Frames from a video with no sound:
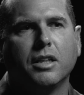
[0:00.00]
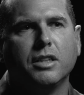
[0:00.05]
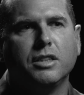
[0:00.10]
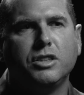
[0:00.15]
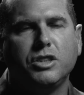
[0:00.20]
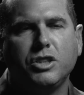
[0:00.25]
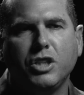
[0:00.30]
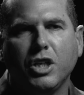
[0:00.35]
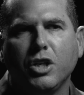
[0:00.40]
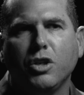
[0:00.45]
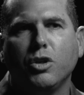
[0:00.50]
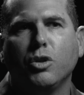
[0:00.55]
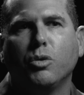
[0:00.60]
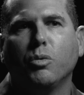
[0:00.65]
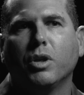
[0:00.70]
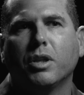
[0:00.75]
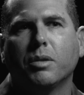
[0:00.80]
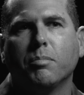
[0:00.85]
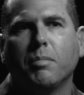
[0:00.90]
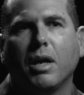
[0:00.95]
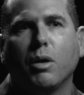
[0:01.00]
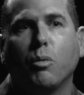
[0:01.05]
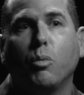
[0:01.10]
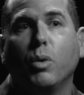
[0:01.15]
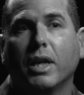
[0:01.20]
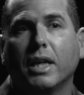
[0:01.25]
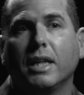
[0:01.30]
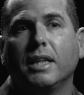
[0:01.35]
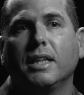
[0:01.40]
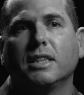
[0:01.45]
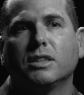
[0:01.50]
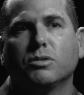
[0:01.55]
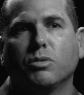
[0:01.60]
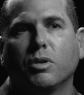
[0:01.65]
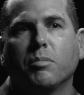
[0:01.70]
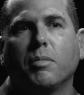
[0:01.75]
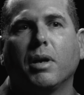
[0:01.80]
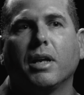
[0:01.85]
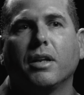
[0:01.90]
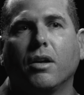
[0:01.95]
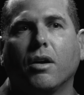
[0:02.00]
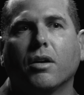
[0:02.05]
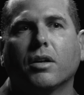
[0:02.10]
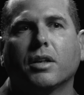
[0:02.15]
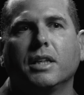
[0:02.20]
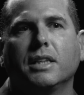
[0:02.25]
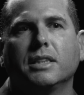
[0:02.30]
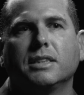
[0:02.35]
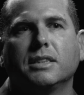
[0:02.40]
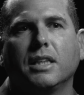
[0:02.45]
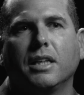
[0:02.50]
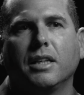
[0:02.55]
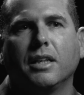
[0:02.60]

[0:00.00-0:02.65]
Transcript: continued with my wickedness, with my darkness,